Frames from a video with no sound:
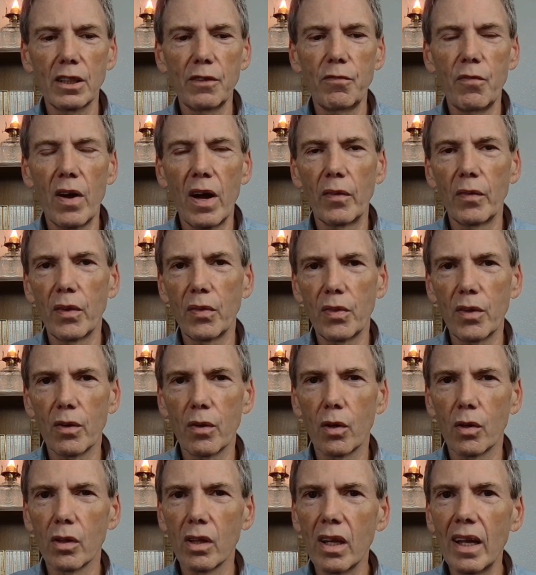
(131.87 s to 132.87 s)
found that there
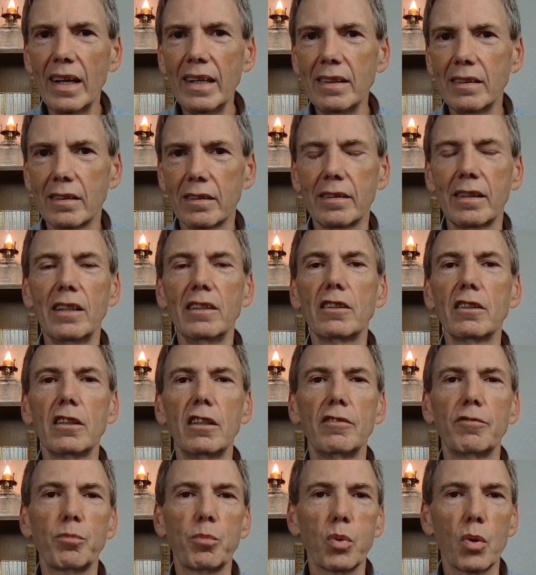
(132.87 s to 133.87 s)
are light
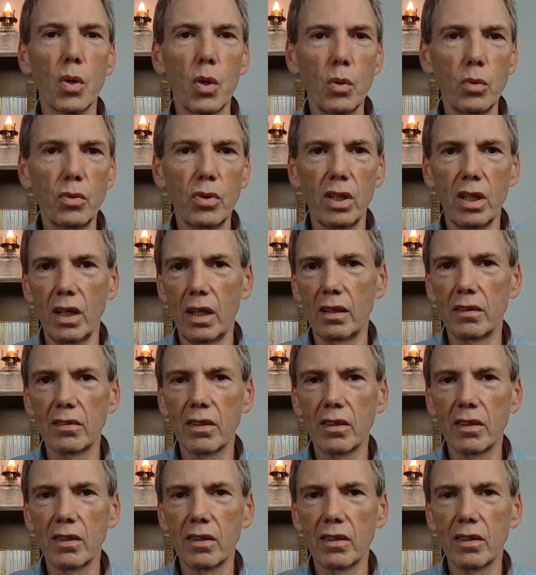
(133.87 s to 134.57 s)
sensitive proteins